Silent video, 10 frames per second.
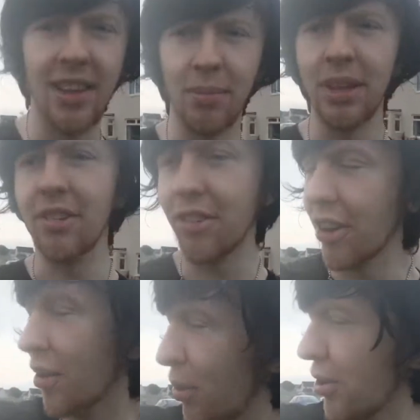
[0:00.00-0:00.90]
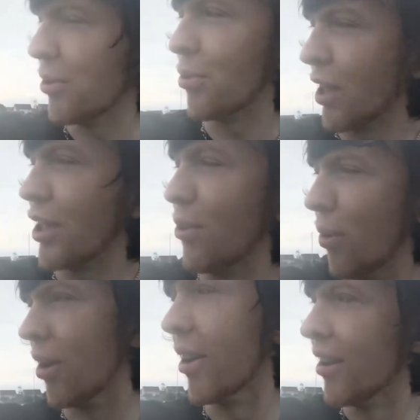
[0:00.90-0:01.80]
Telling me to shut up. Who do you think
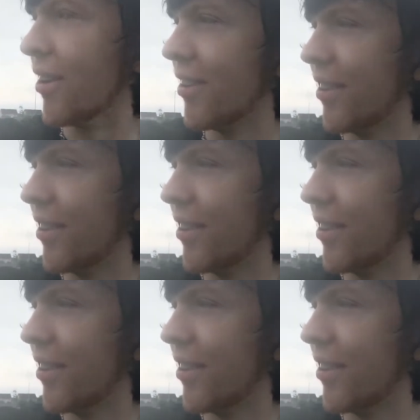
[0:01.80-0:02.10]
you are?